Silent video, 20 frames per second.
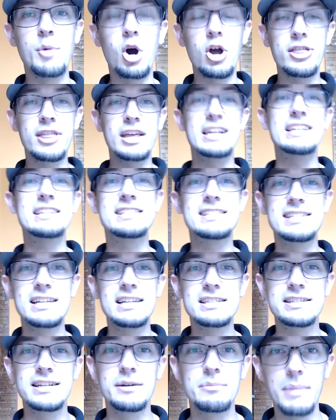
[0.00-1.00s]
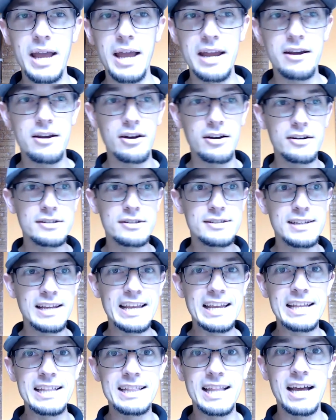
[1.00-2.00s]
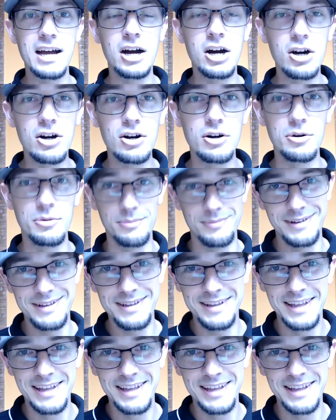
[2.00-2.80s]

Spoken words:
are the decision makers in the home.